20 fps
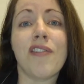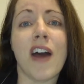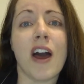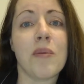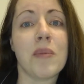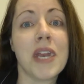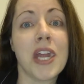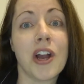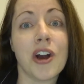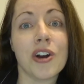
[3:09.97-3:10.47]
How
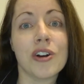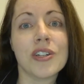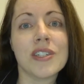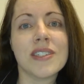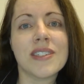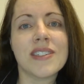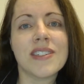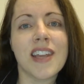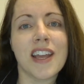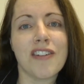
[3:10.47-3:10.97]
many
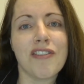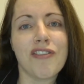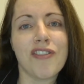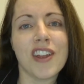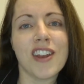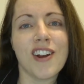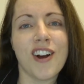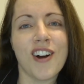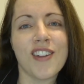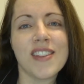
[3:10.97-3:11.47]
artists can
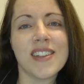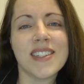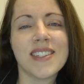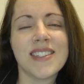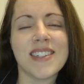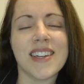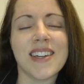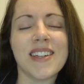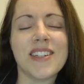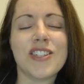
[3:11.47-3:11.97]
fit on the
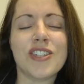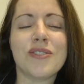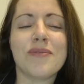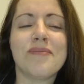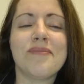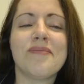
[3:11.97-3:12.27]
stage?